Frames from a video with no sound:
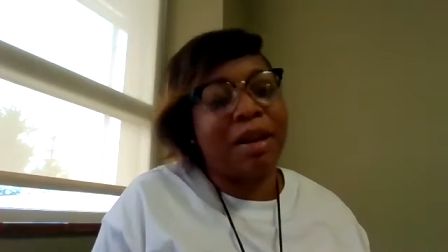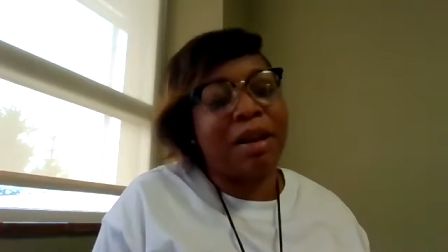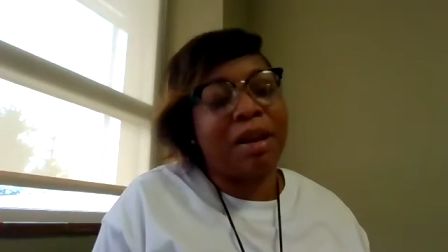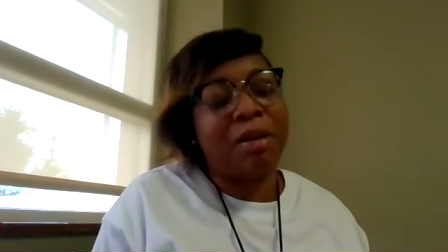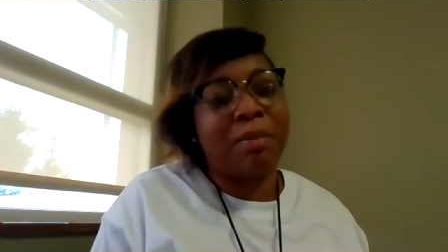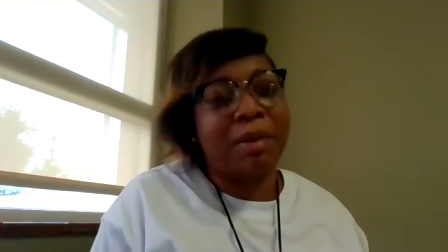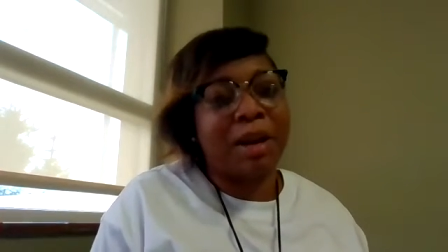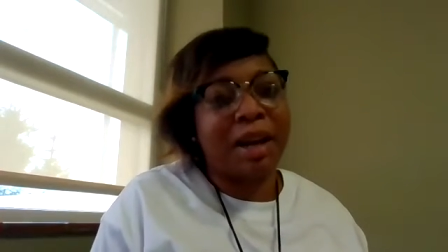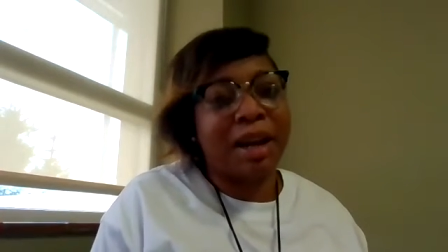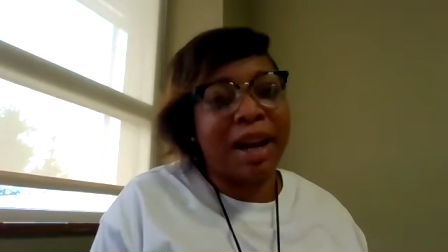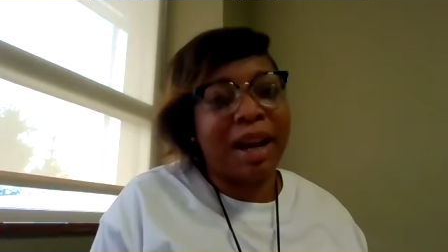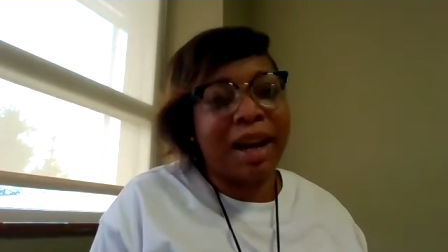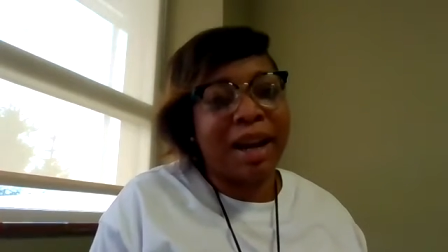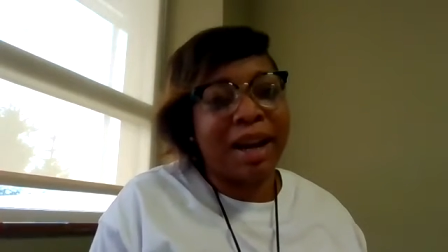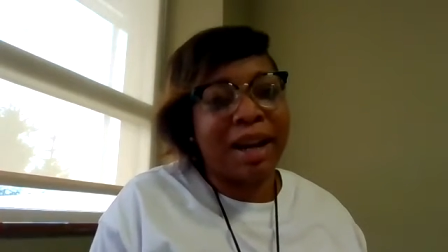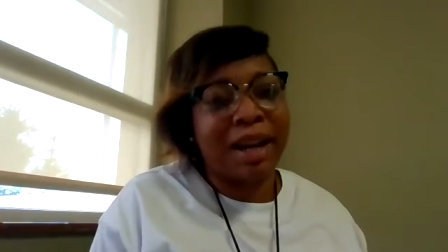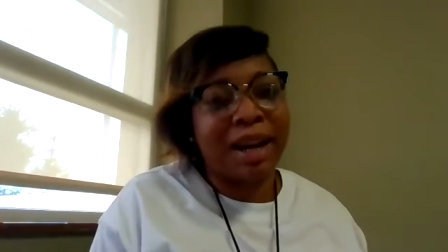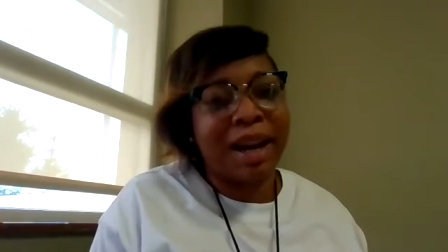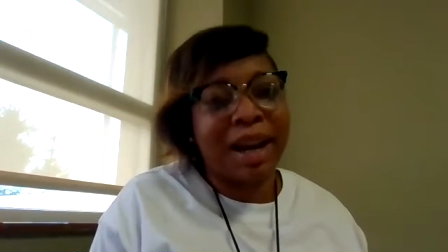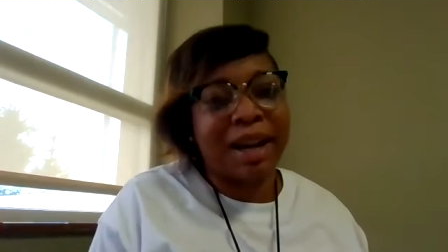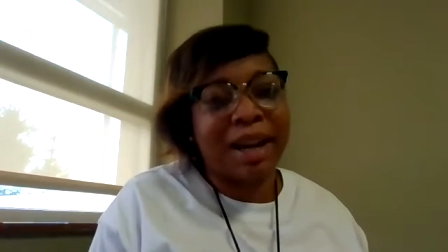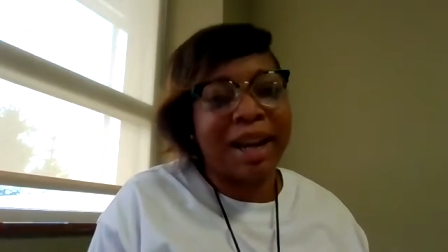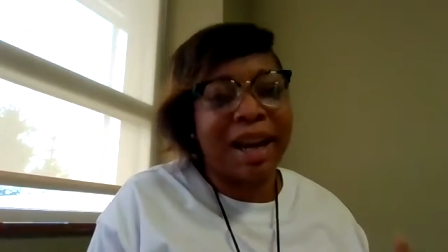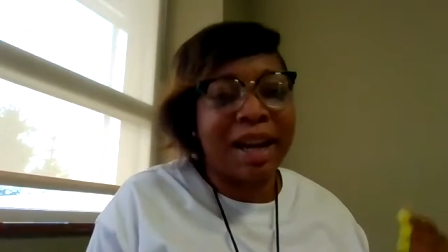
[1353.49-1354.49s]
oh my
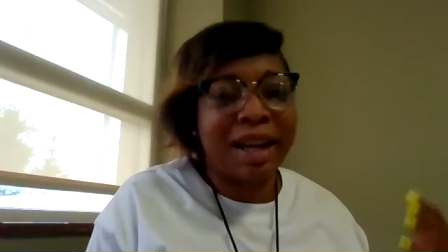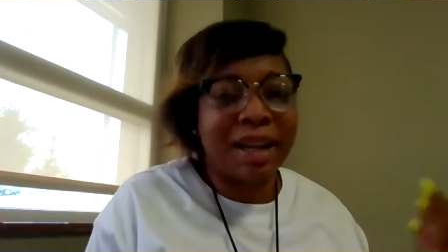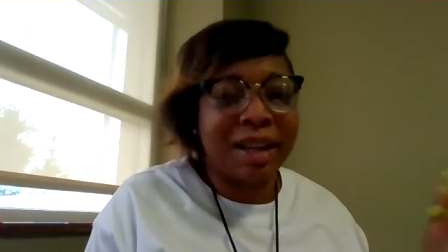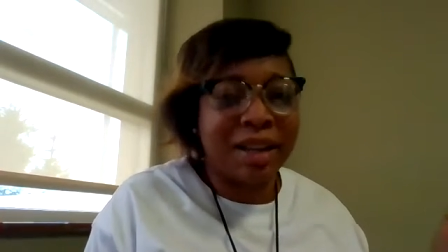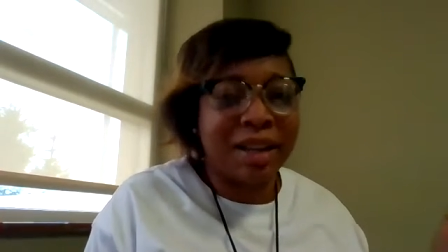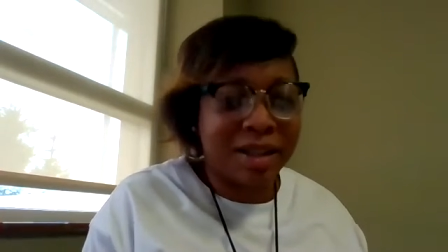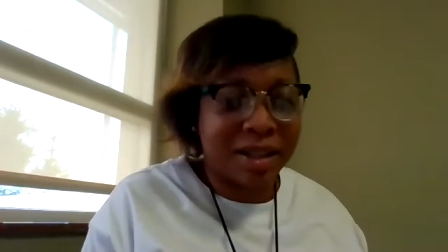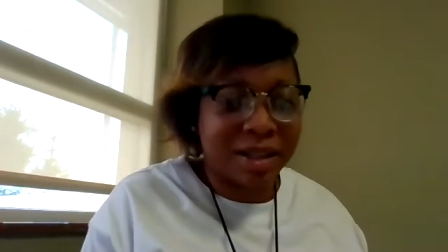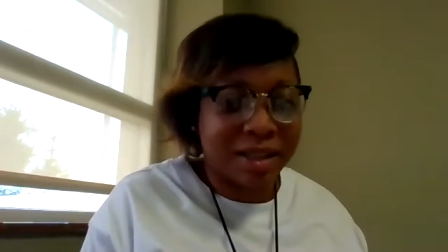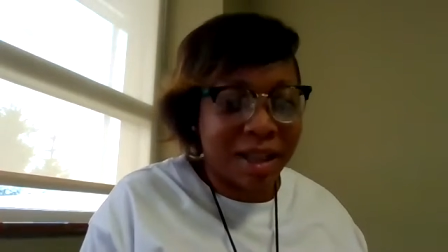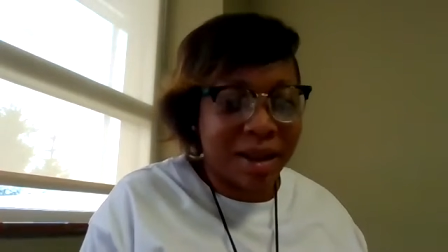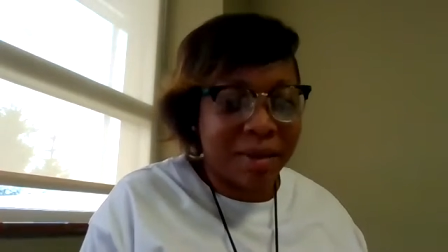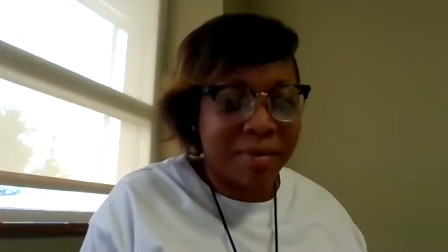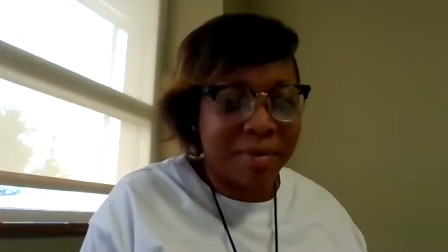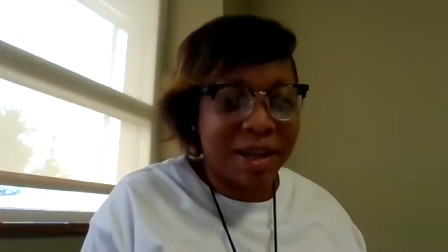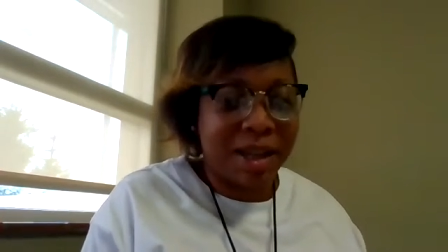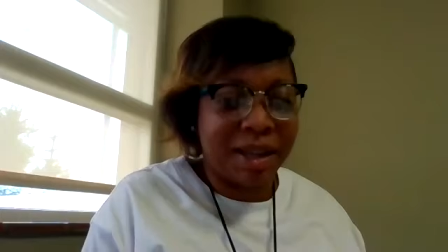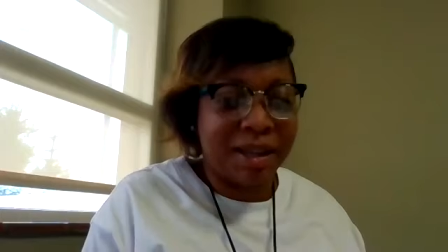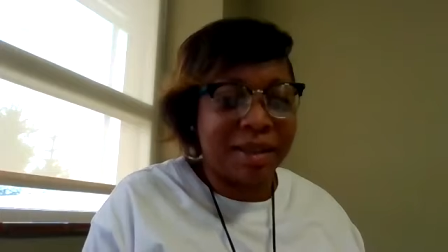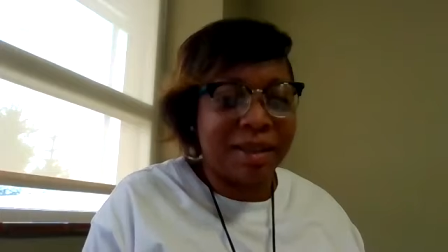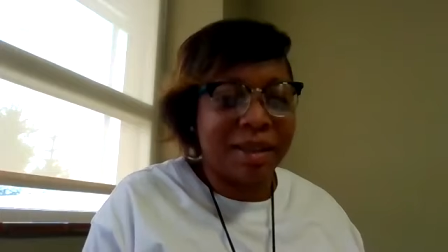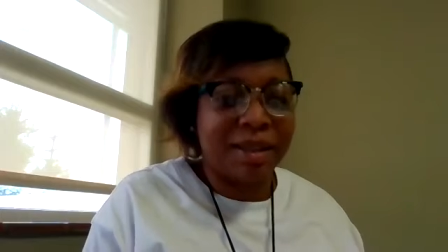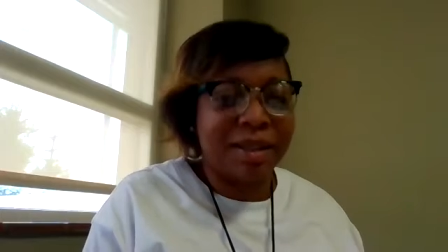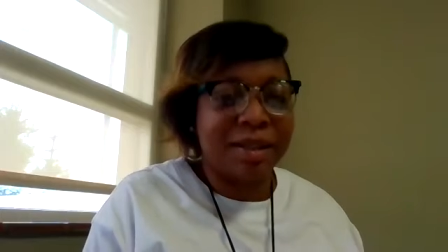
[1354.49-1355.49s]
God, I got here because I
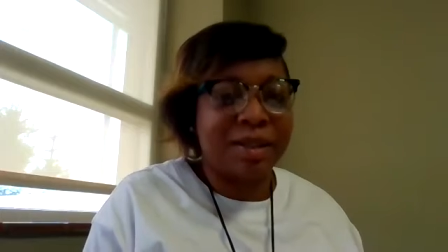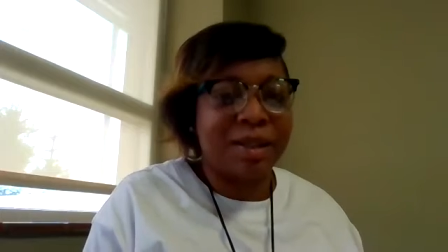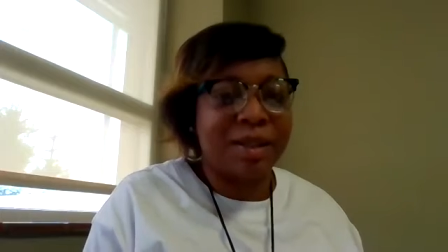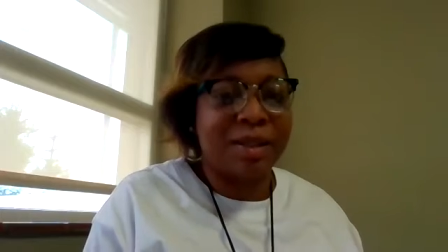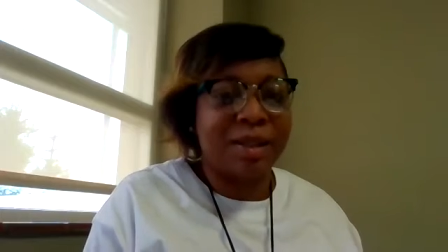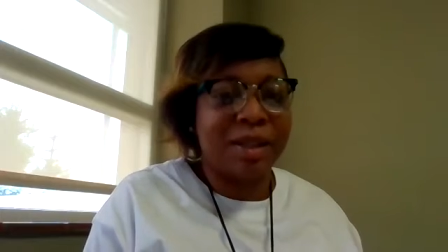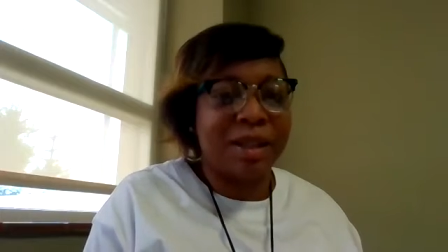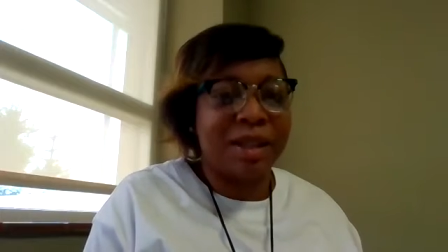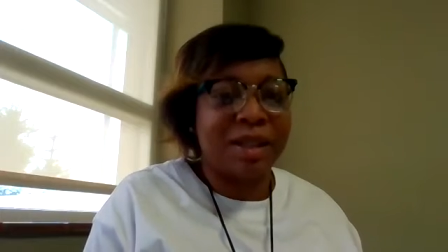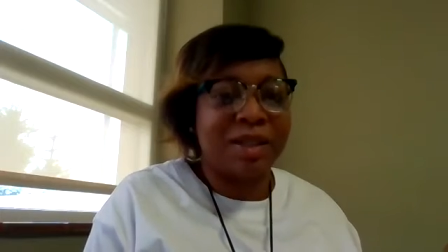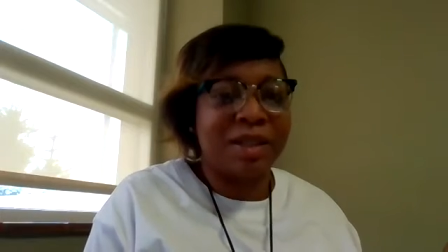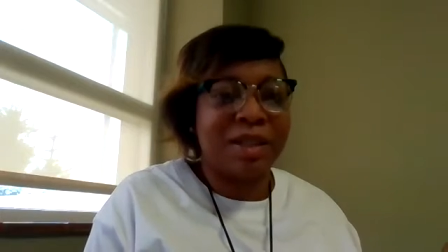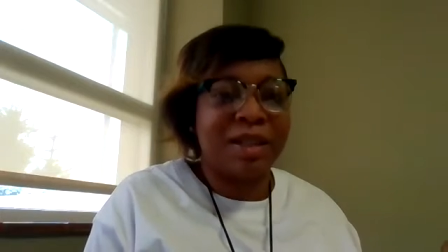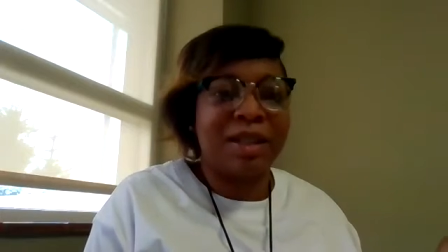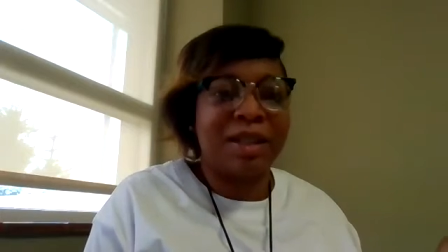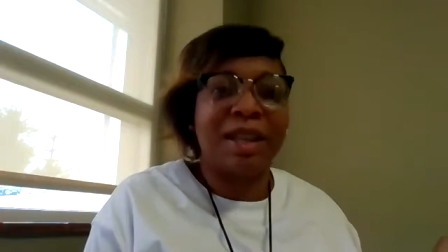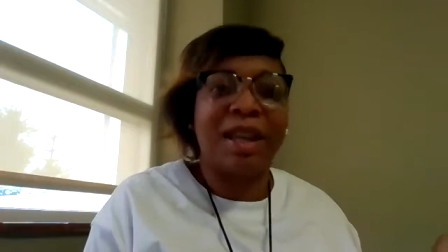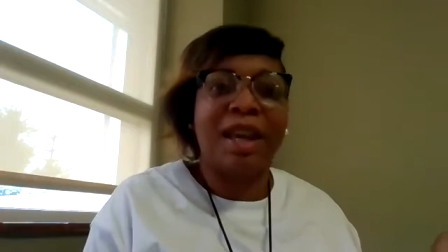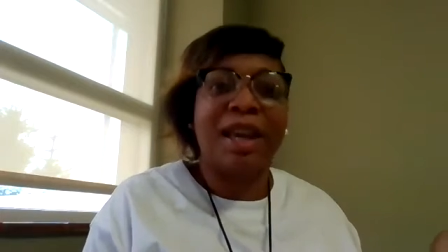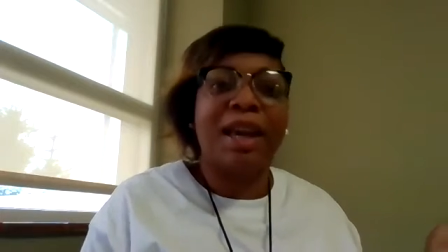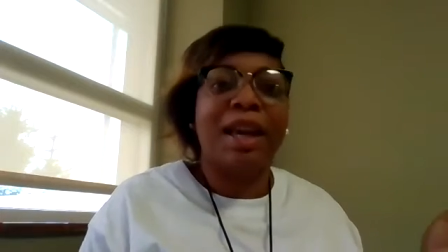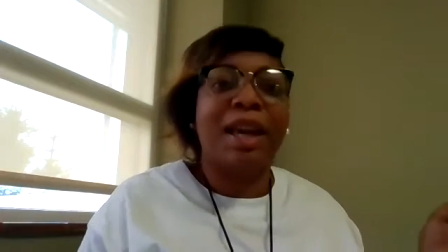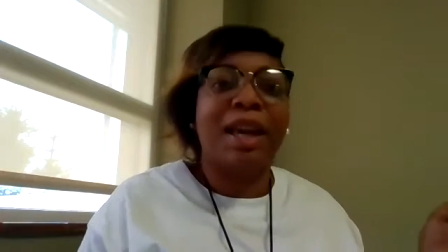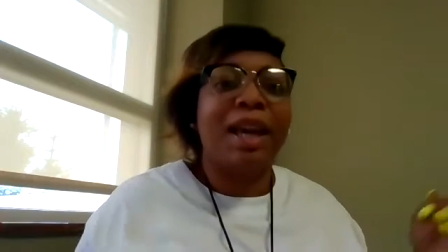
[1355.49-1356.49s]
made this decision.